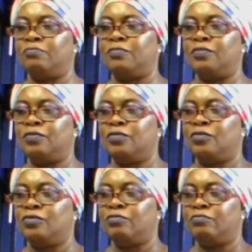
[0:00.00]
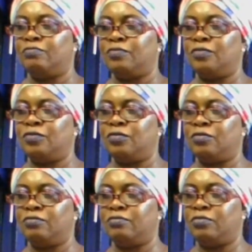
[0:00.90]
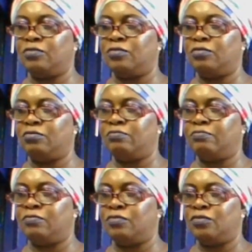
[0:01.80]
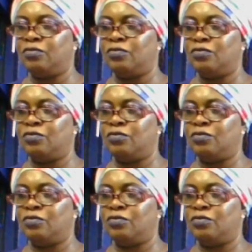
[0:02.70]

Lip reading: The person shown says nothing.